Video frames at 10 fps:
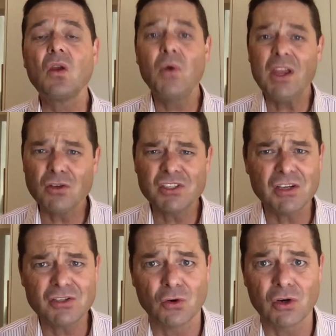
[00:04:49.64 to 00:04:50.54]
We
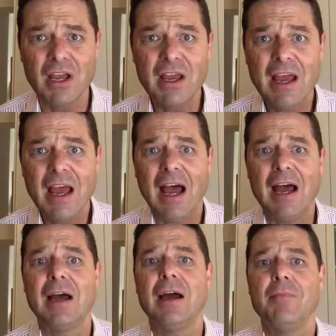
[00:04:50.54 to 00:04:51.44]
also talk
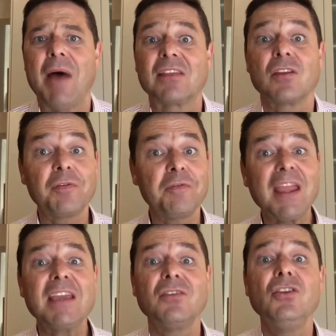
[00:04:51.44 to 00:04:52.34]
about the
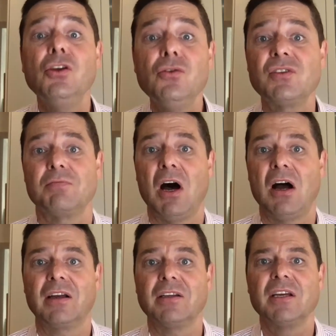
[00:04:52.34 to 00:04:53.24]
fake news
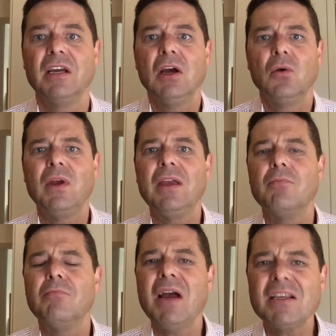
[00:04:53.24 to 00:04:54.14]
market. We
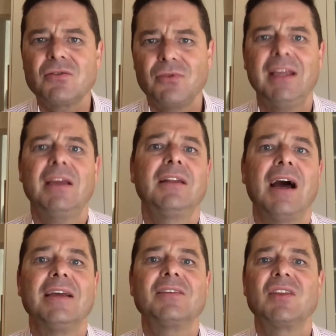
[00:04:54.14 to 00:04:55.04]
must
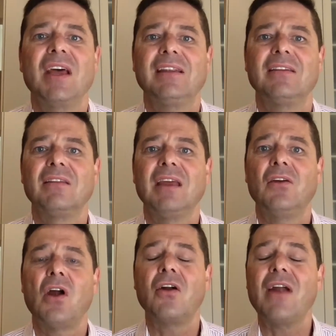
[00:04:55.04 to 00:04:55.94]
recognize that
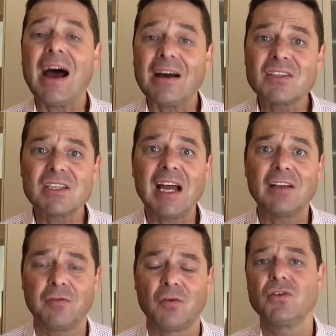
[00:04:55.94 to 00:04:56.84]
there are
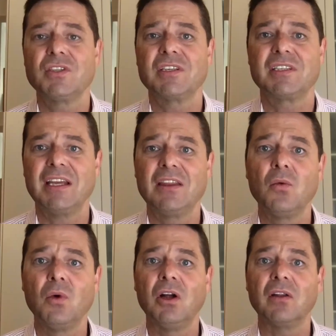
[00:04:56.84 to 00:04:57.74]
outside forces in the
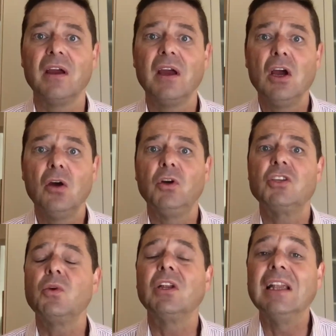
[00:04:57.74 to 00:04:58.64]
world
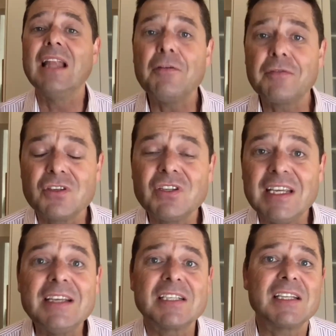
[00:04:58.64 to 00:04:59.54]
which would love to
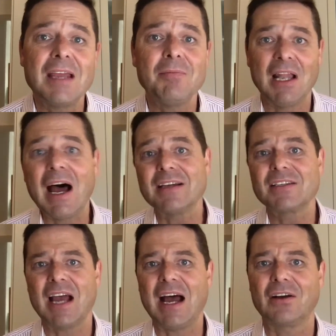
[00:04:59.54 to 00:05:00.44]

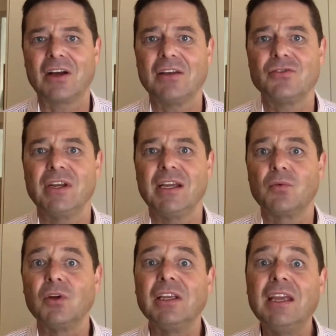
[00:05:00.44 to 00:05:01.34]
destabilize our country.
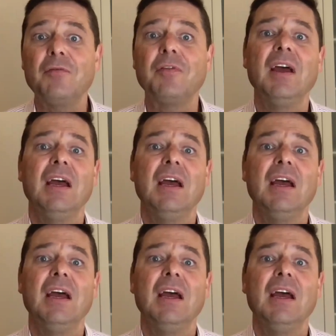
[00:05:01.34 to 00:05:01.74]
It would give